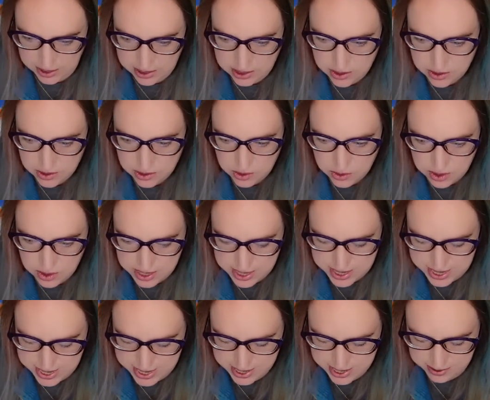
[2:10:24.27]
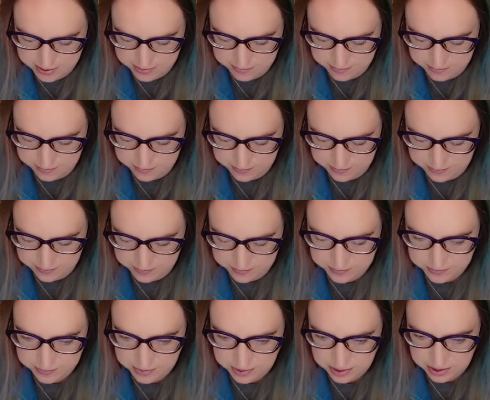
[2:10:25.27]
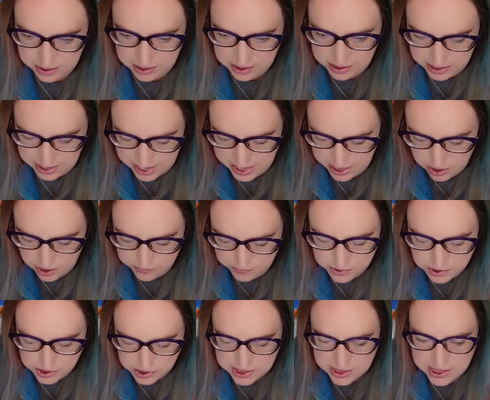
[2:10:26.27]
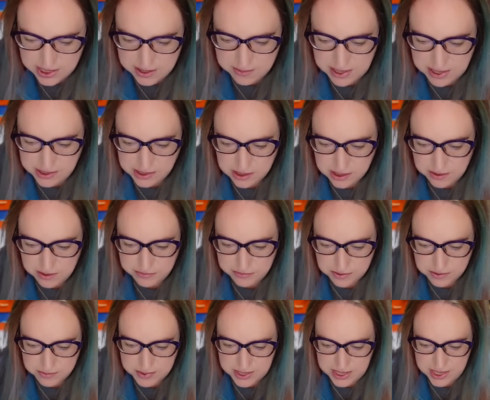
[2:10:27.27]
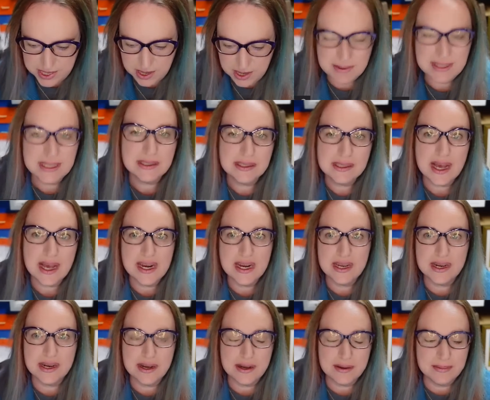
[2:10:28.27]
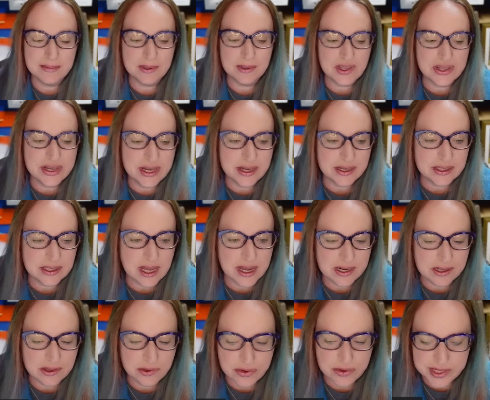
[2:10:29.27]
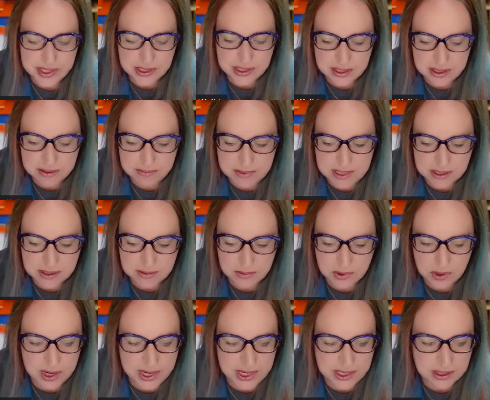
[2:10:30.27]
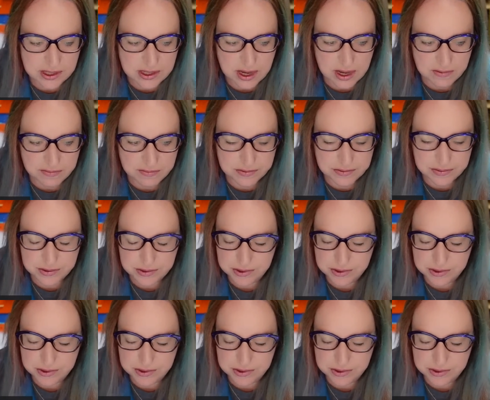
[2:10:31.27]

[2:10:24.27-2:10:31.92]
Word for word: Hello, Lori. Thank you for sending my stuff for me. I'm excited. I'm really excited. Lori's sending me some great stuff.